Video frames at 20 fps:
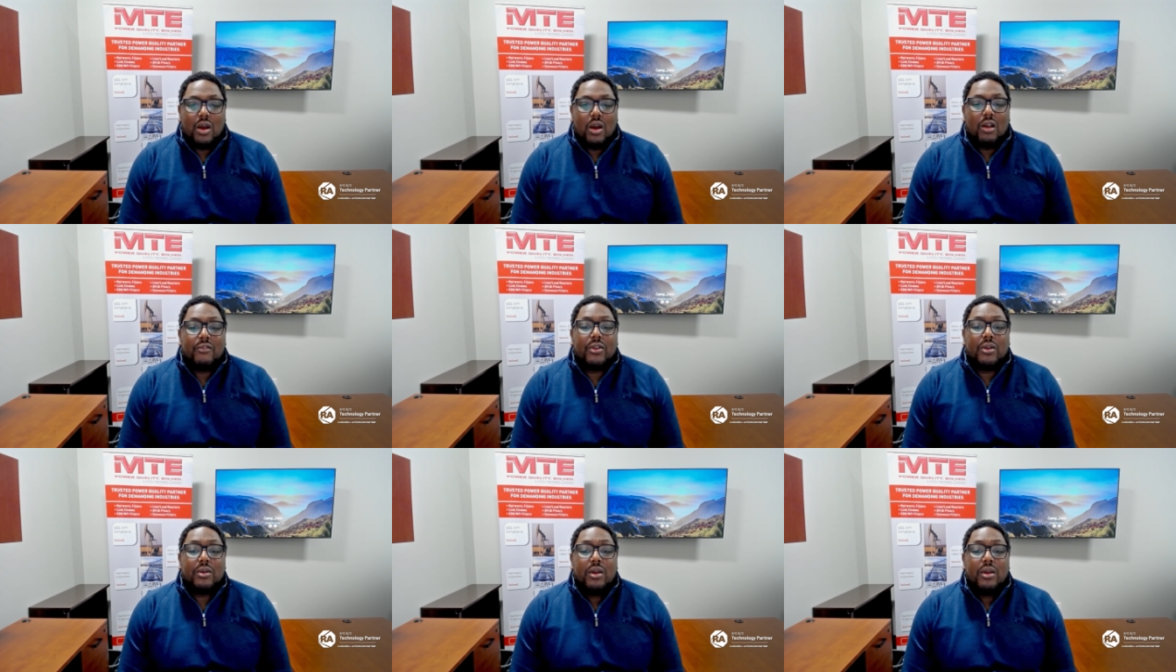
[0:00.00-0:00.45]

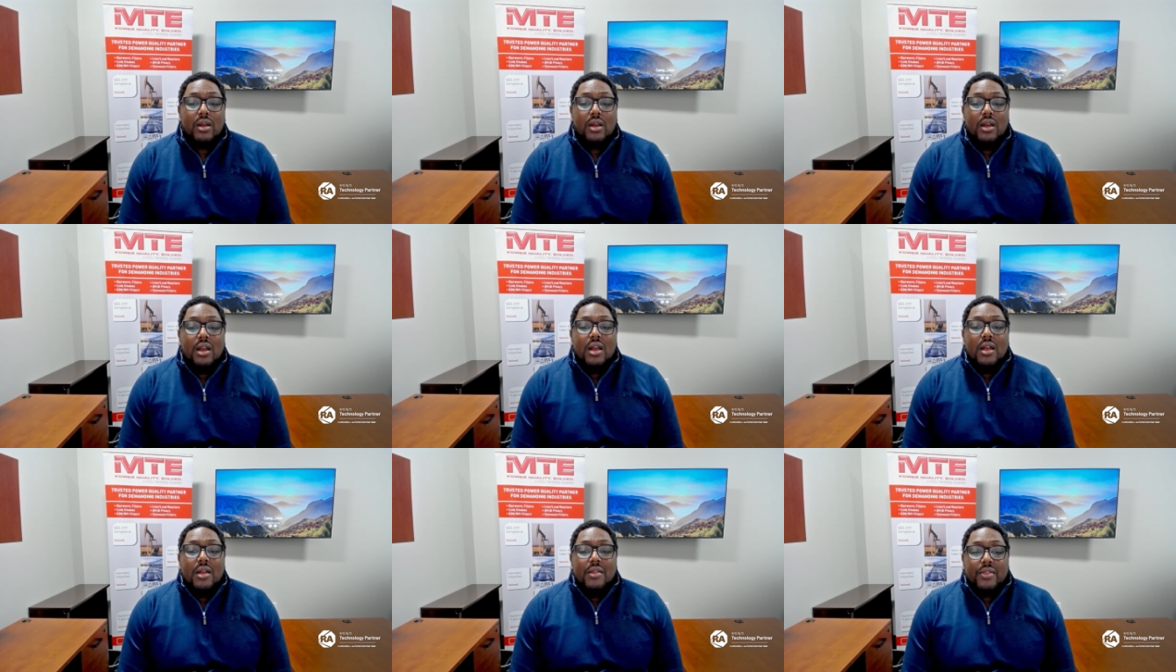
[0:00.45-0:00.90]
However,
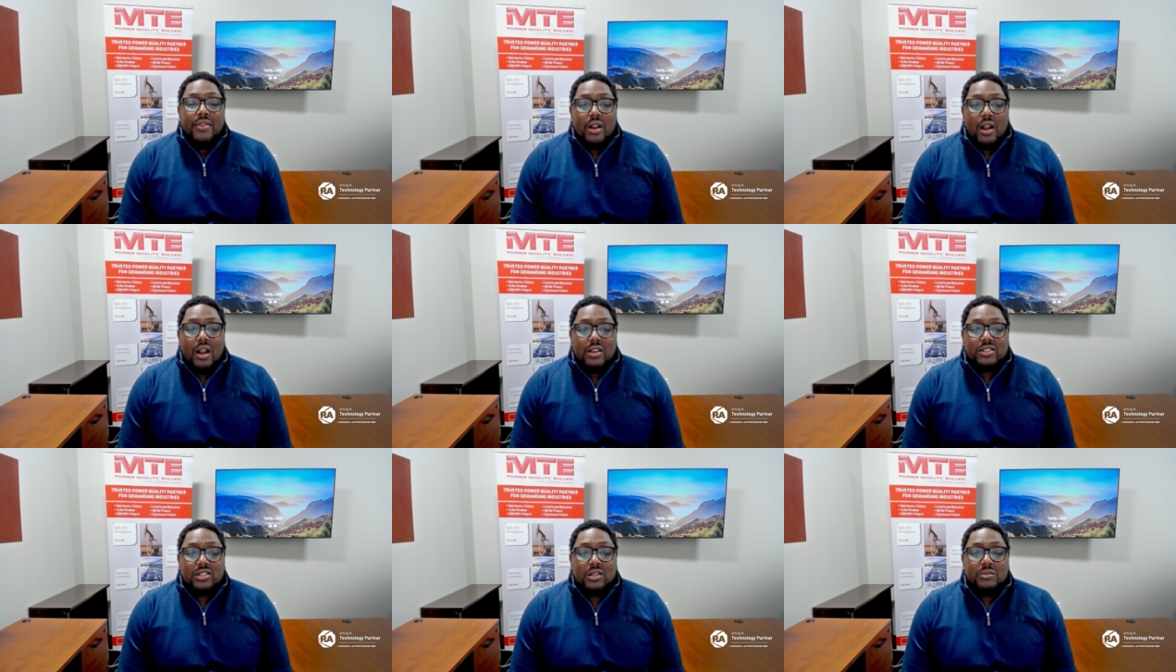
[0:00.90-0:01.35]

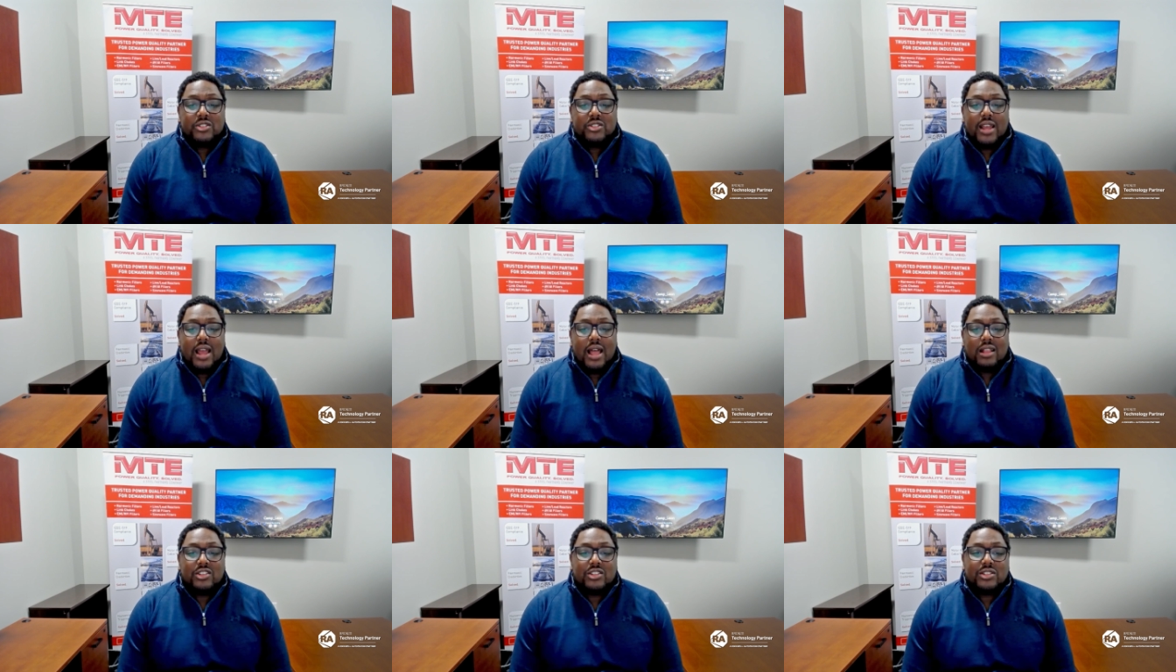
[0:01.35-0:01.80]
there are some
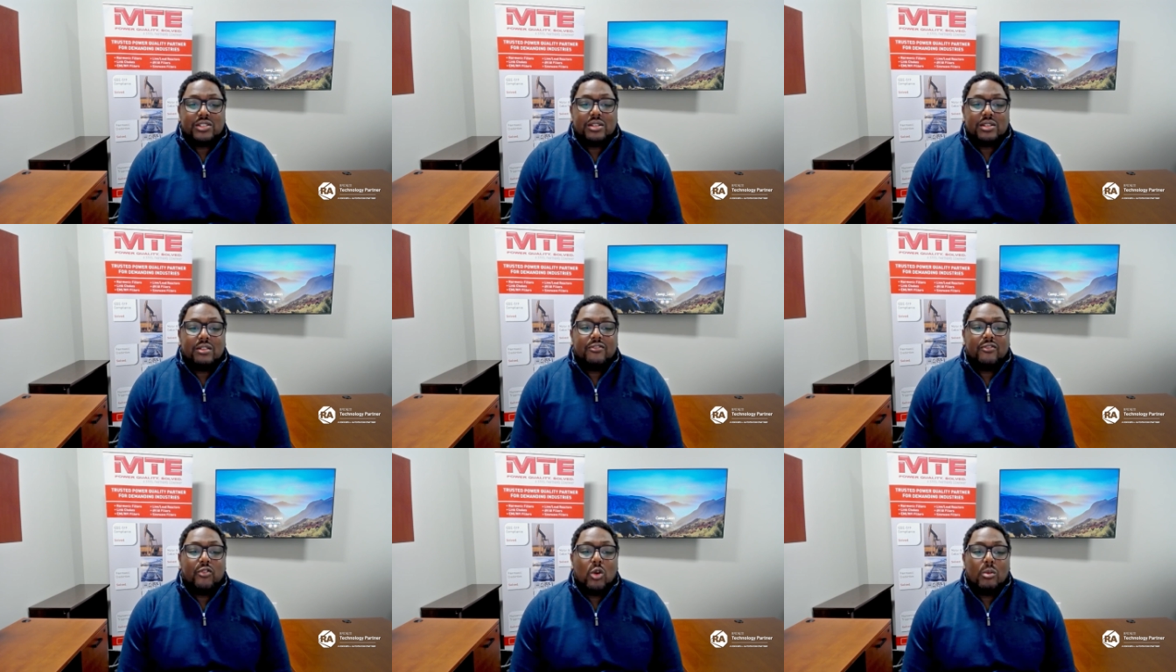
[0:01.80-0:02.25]
challenges
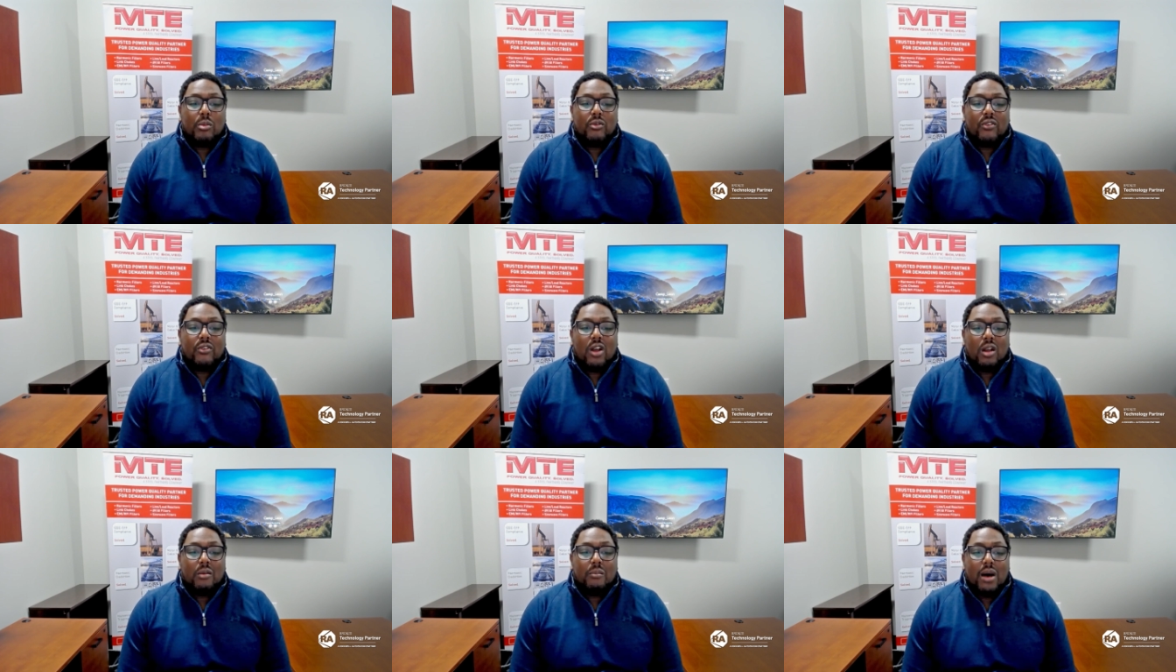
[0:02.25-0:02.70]
in the
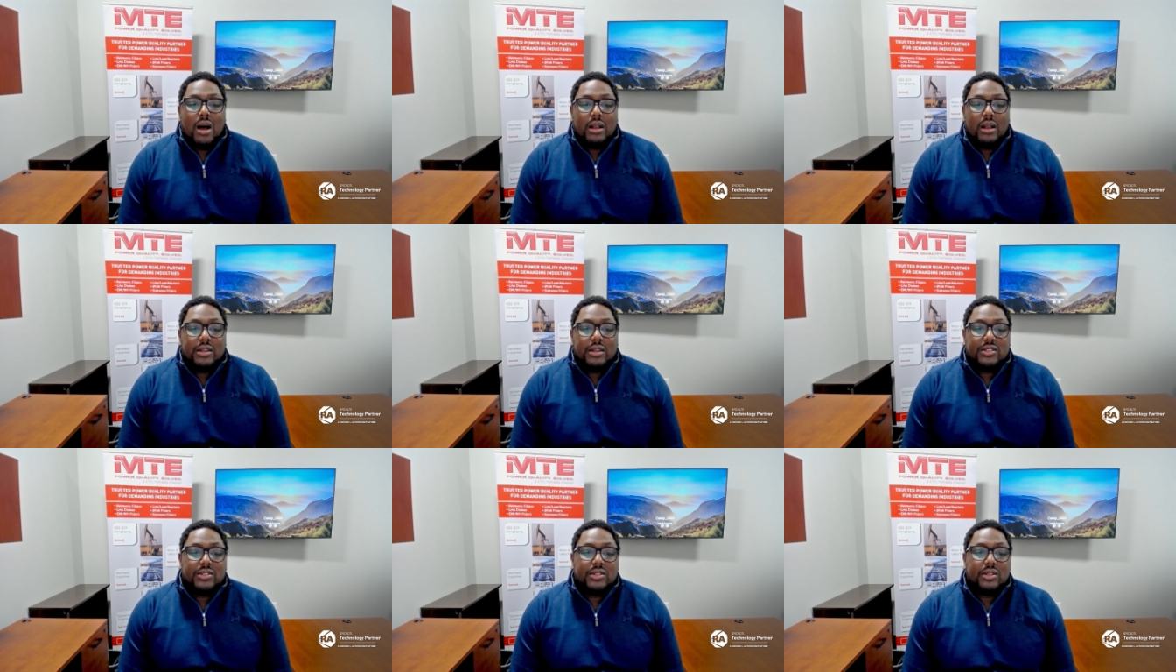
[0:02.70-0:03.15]
form of
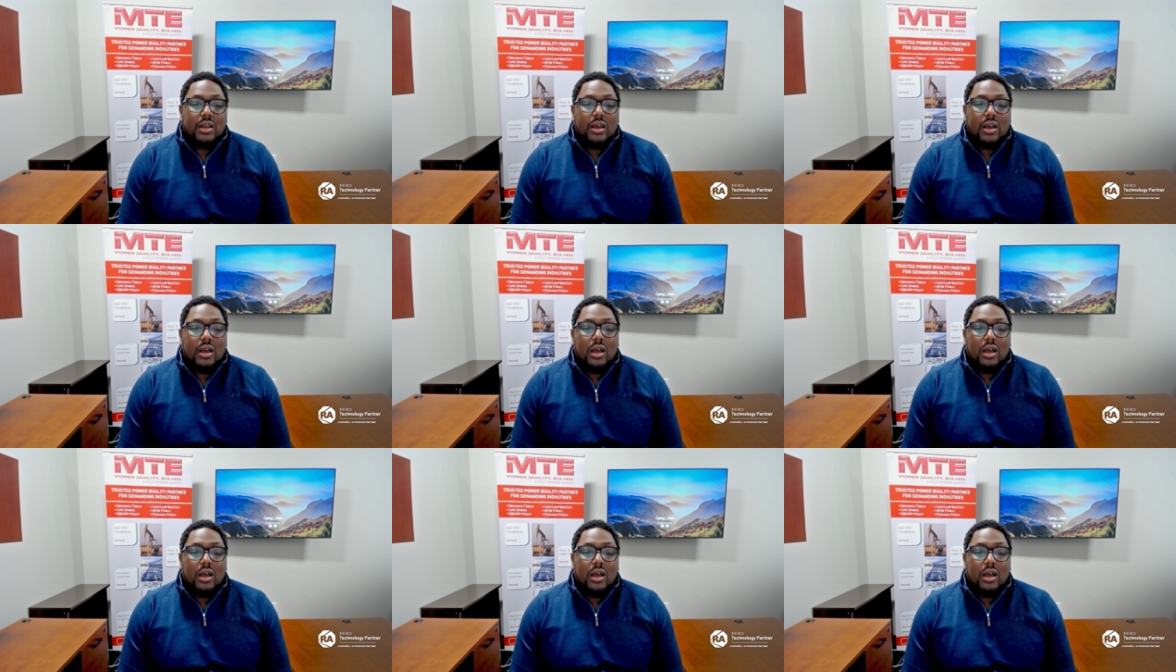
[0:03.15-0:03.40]
harmonics.